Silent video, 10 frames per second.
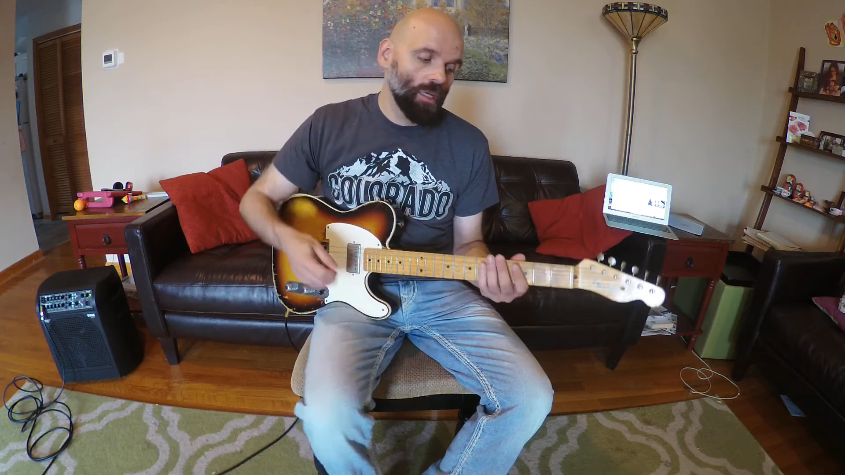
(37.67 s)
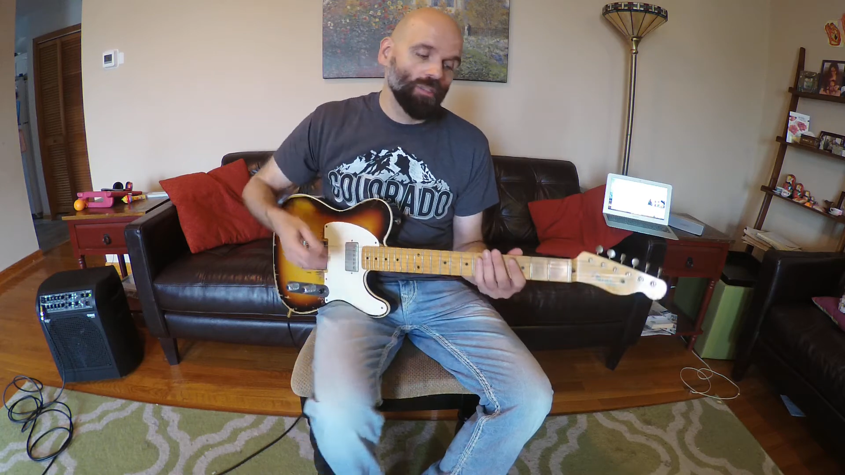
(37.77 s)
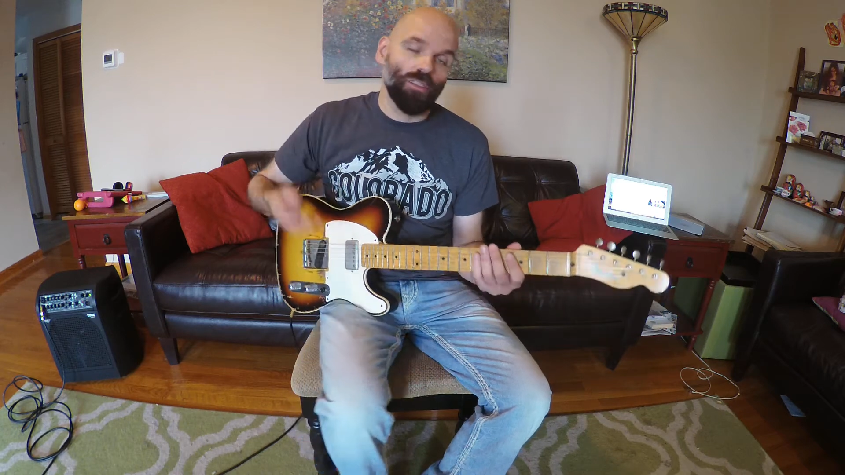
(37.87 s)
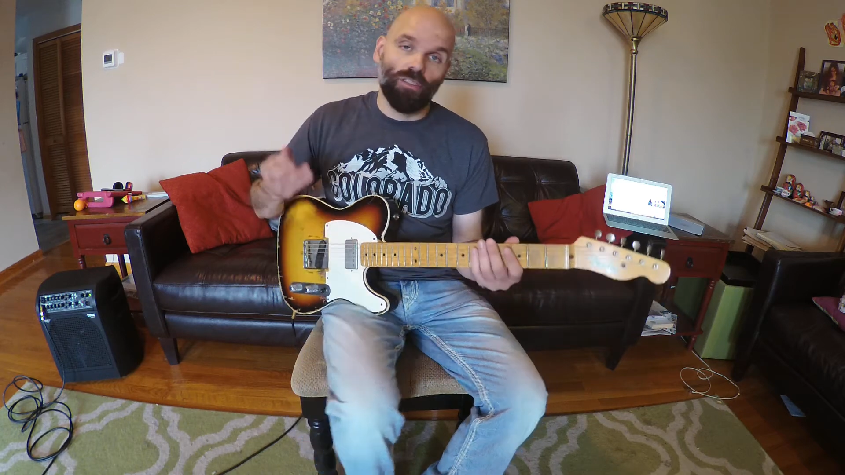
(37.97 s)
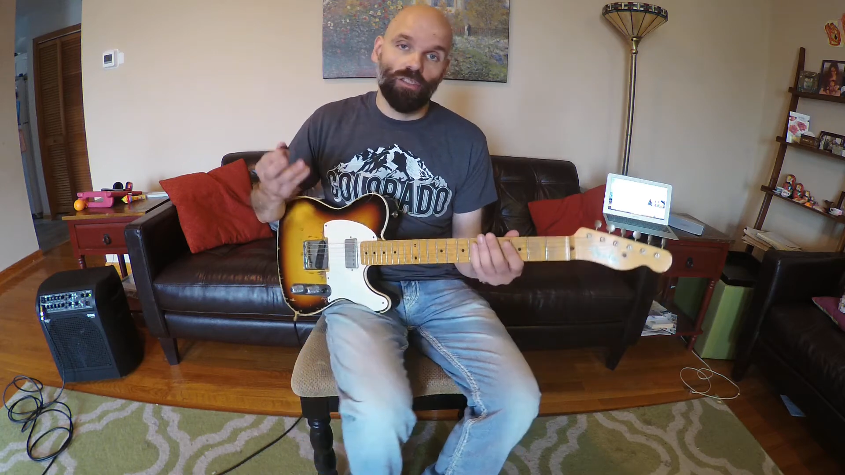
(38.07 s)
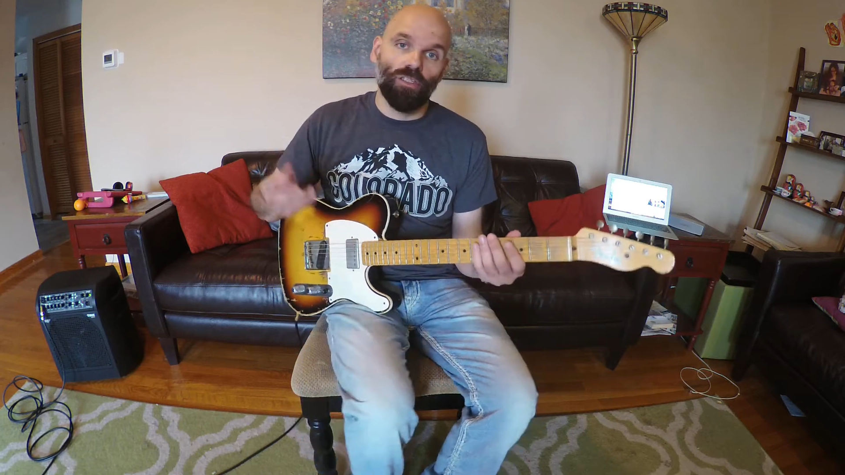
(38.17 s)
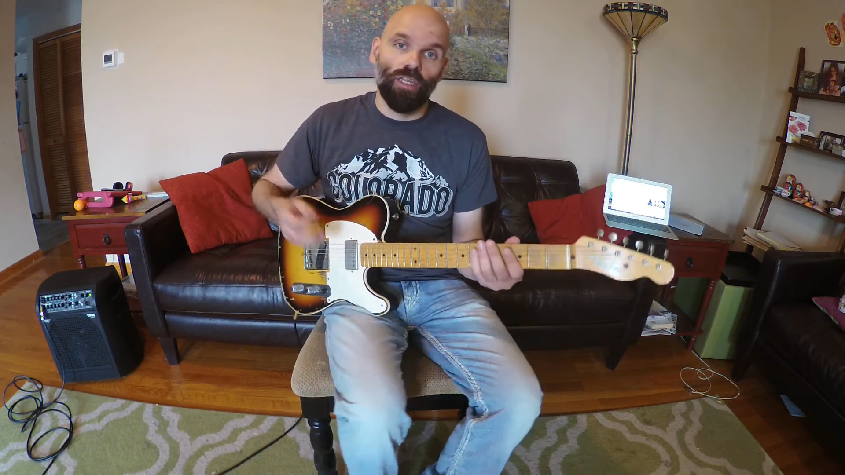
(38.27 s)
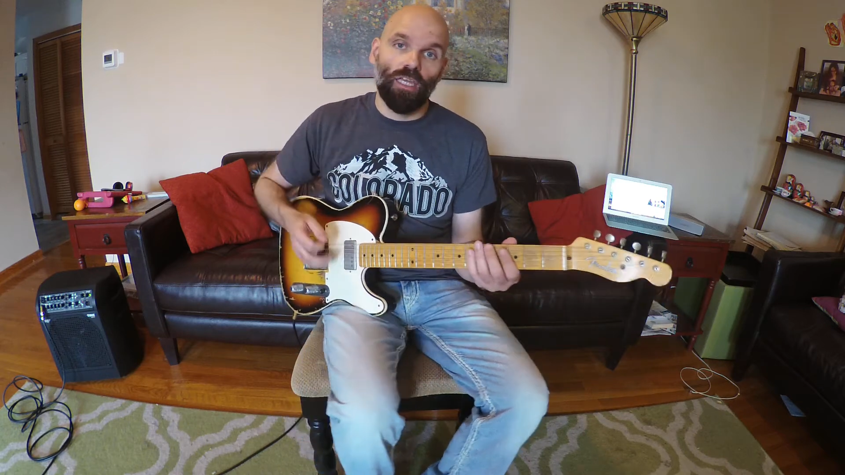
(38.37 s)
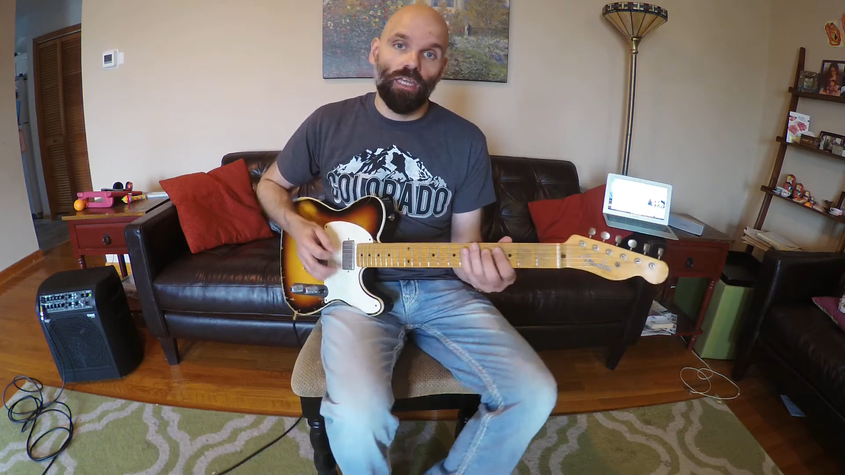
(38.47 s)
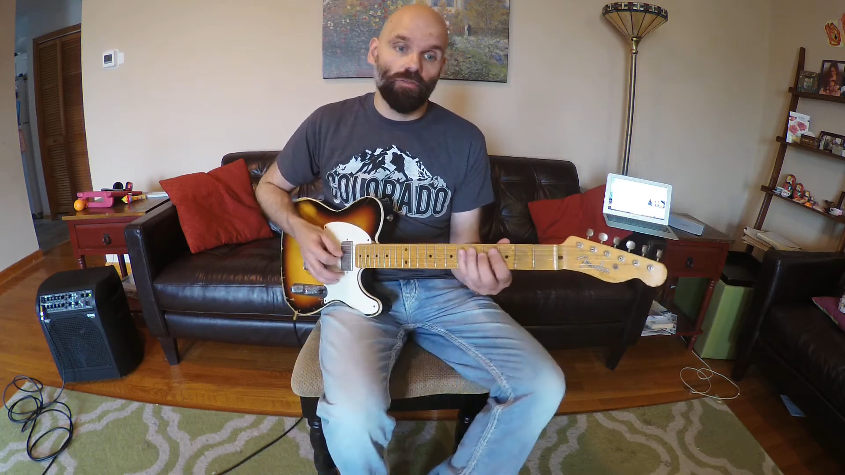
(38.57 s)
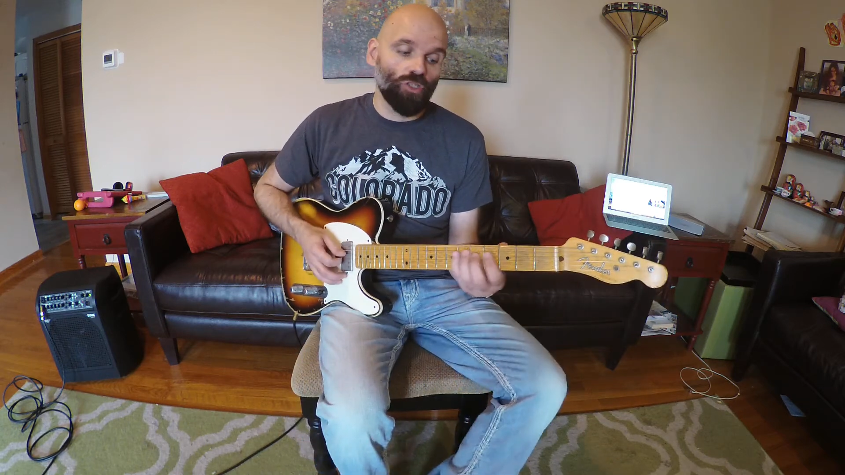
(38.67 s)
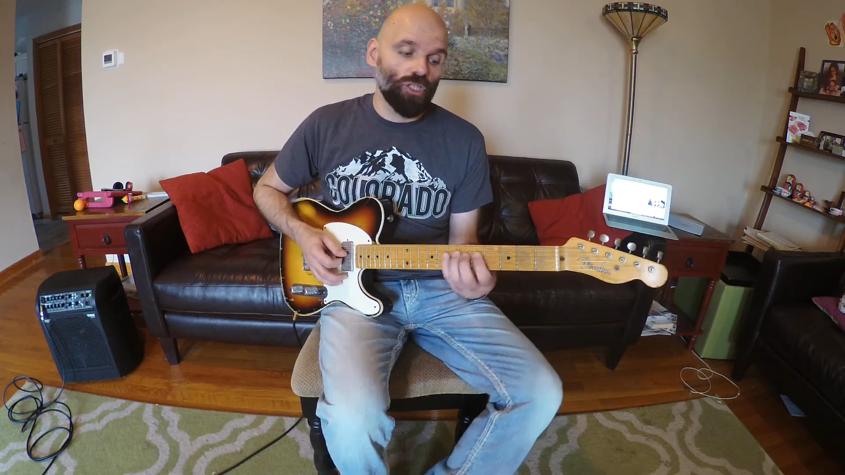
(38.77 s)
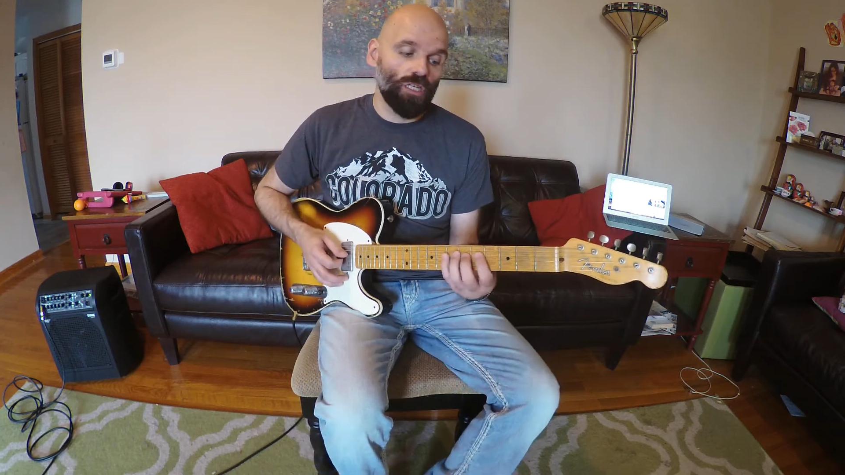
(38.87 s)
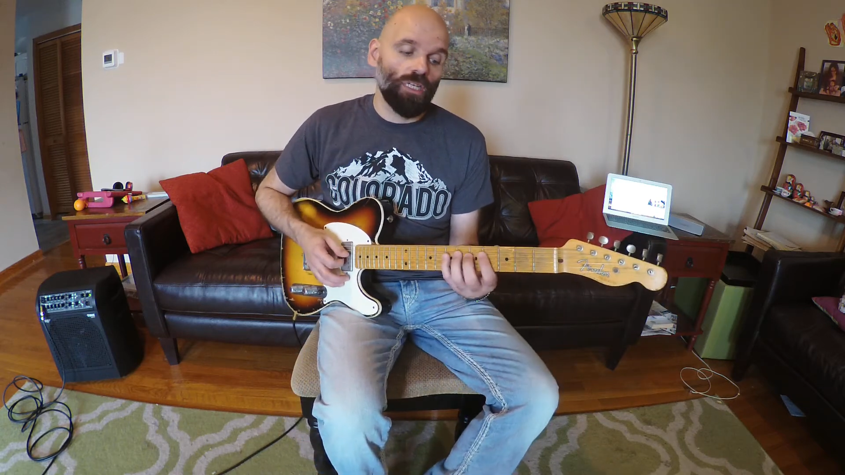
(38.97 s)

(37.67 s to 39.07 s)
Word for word: since it's in the key of G,